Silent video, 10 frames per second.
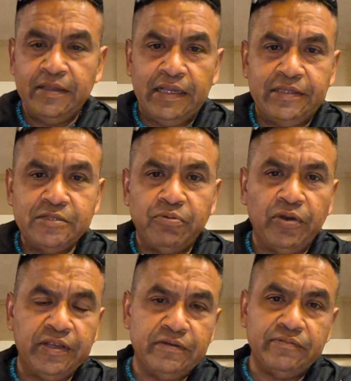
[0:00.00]
at this
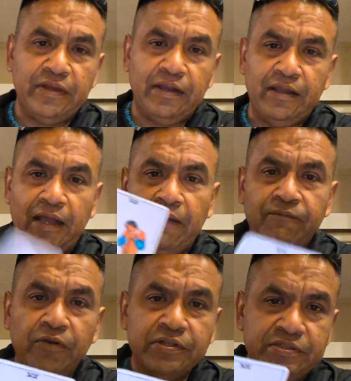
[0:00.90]
point, I'm
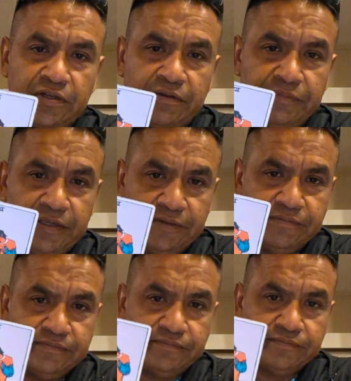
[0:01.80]
focusing on me.
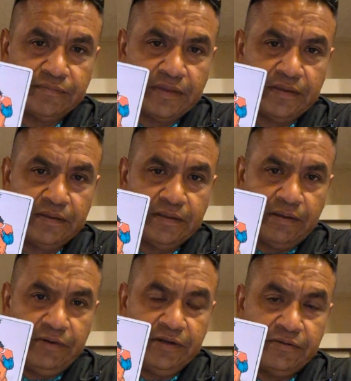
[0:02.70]

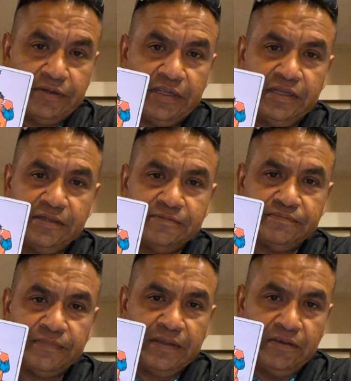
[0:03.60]
I really don't need
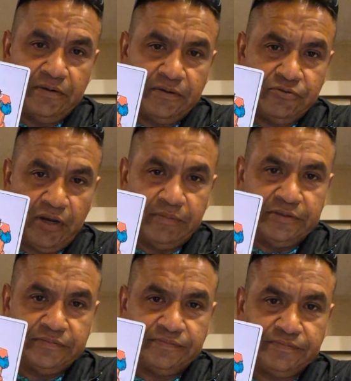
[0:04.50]
your drama.